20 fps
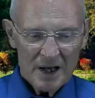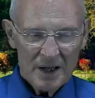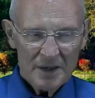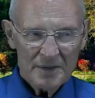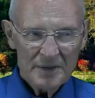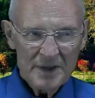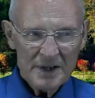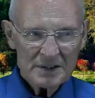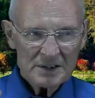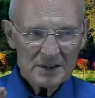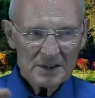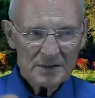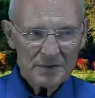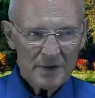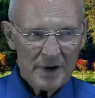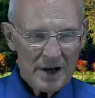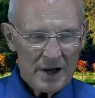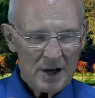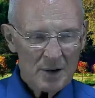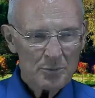This is
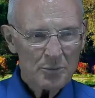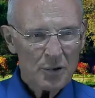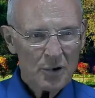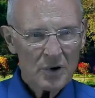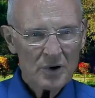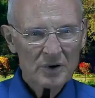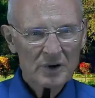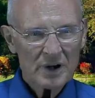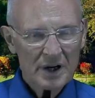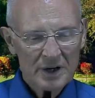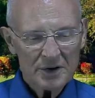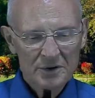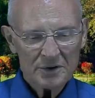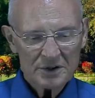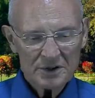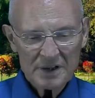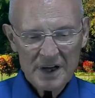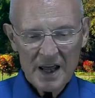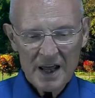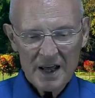very important to
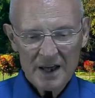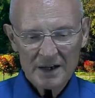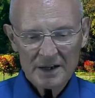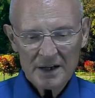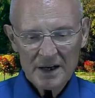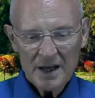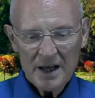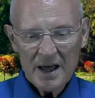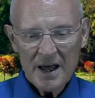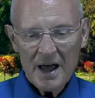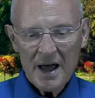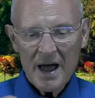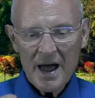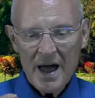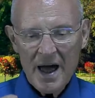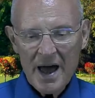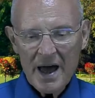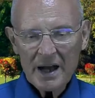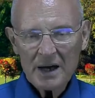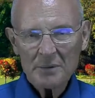understand.
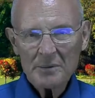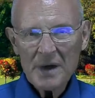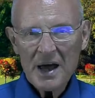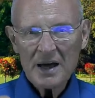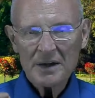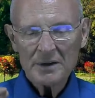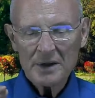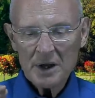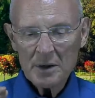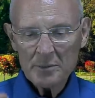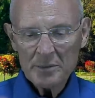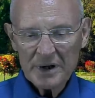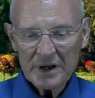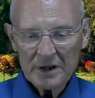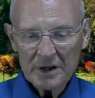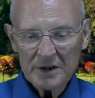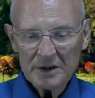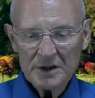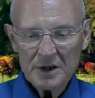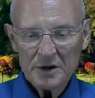Adam had the
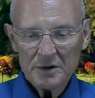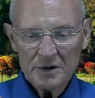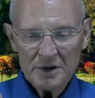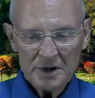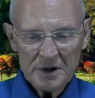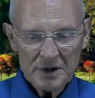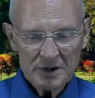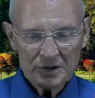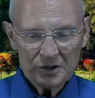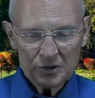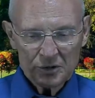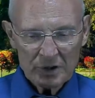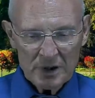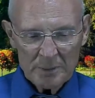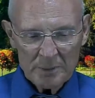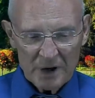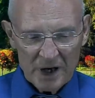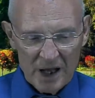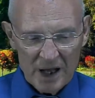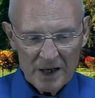ability to
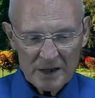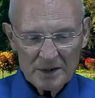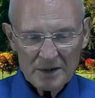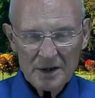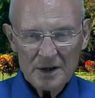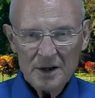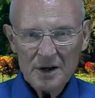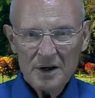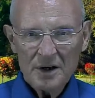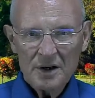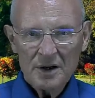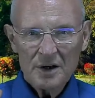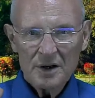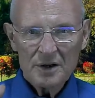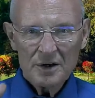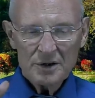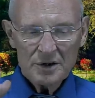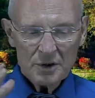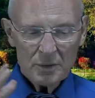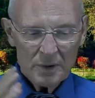discriminate,
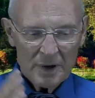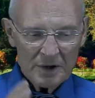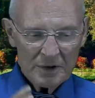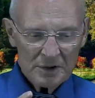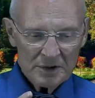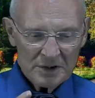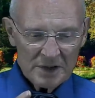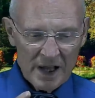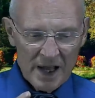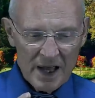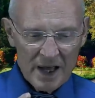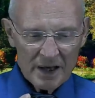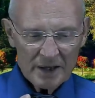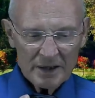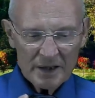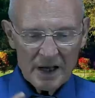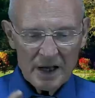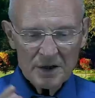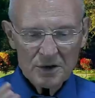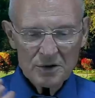to
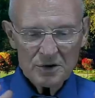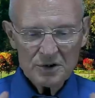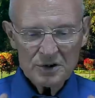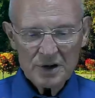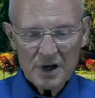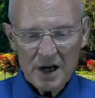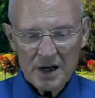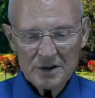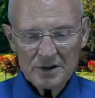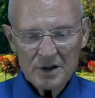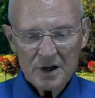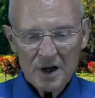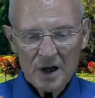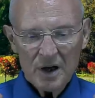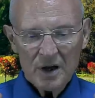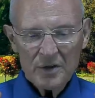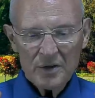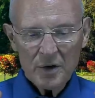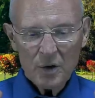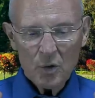understand, and to judge
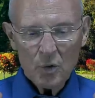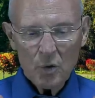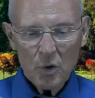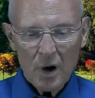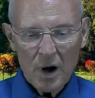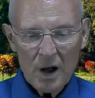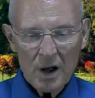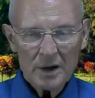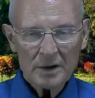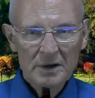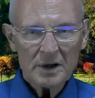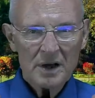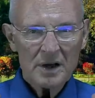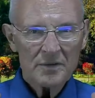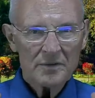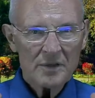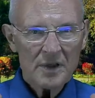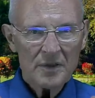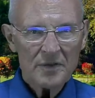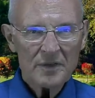the quality
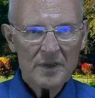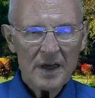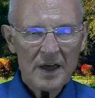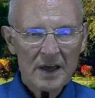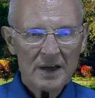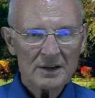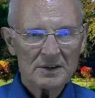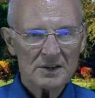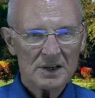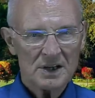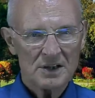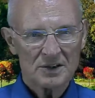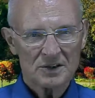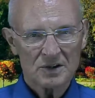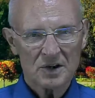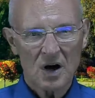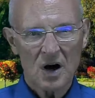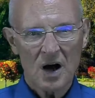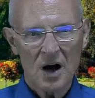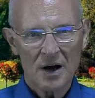of the things he
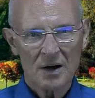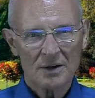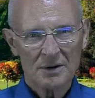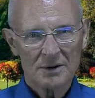saw.